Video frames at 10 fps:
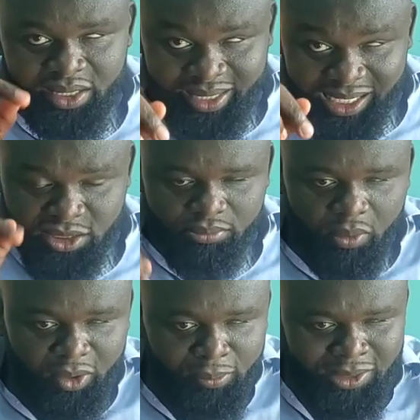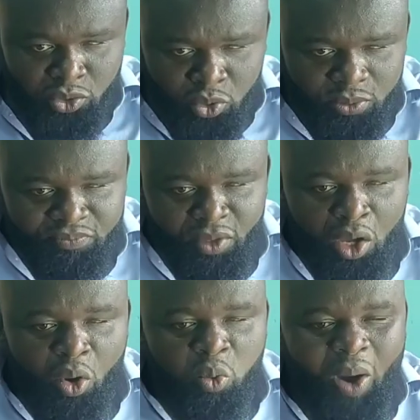That's number one. Number two,
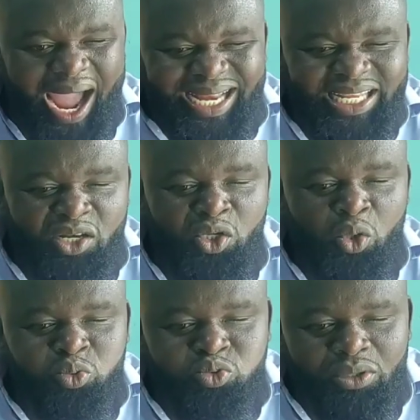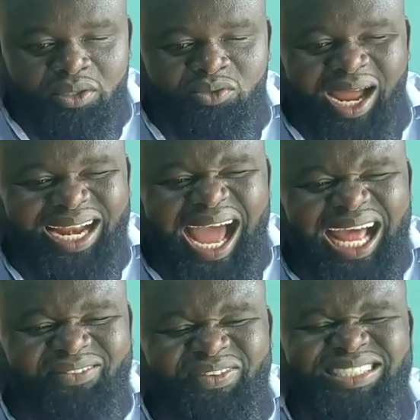why did you run
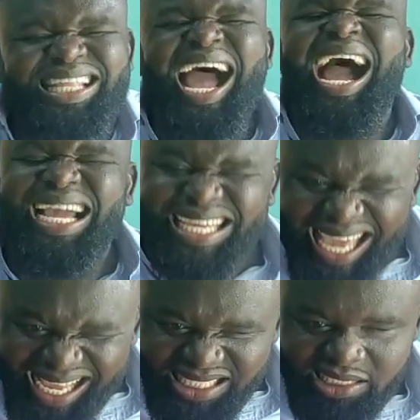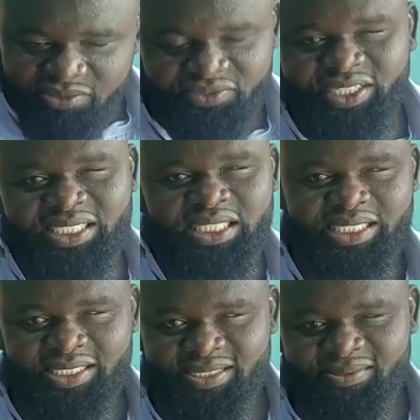adverse against three
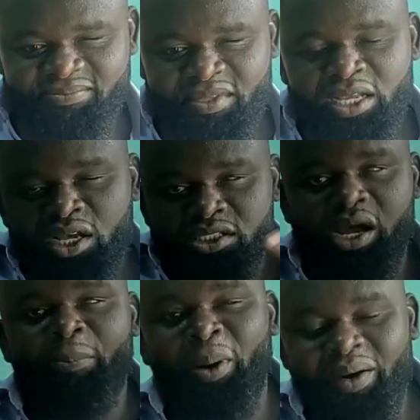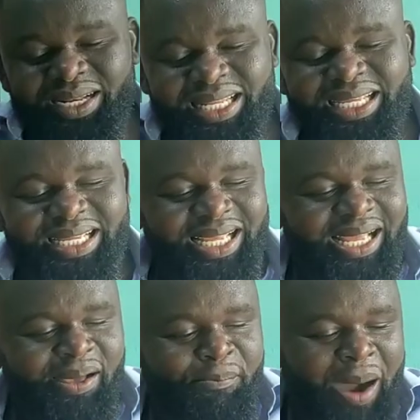SHS? So apparently,
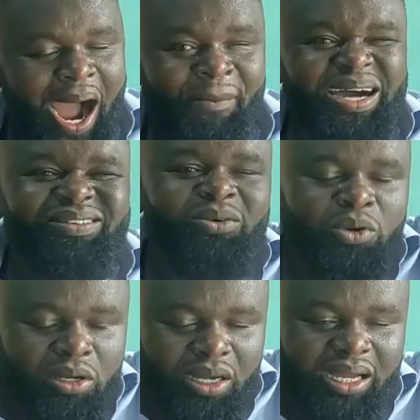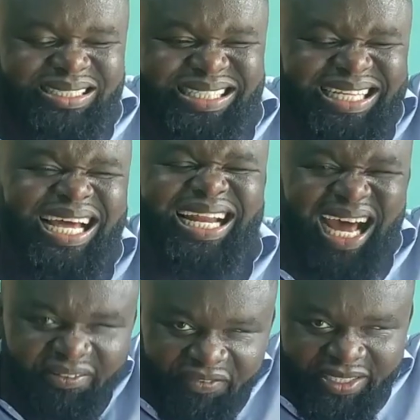Mahama did an
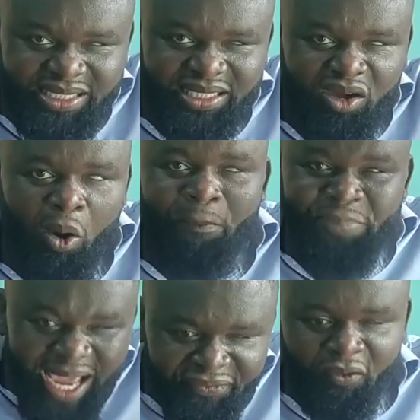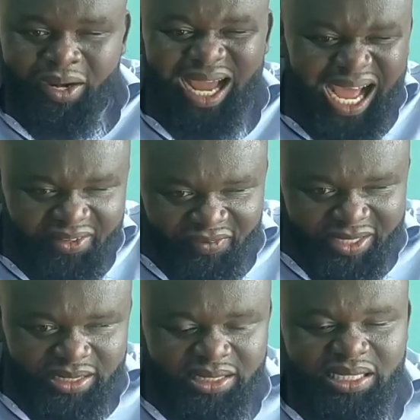advert or paid for an
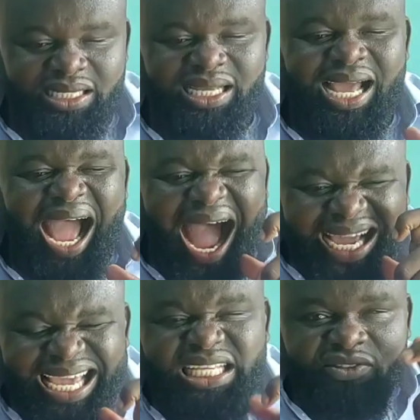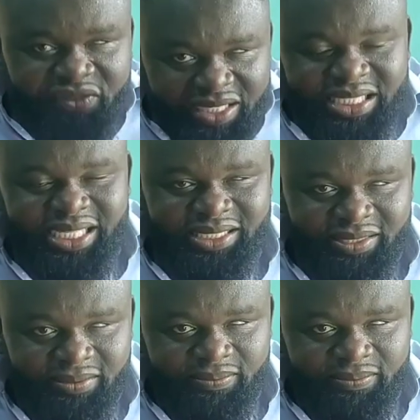advert against three SHS.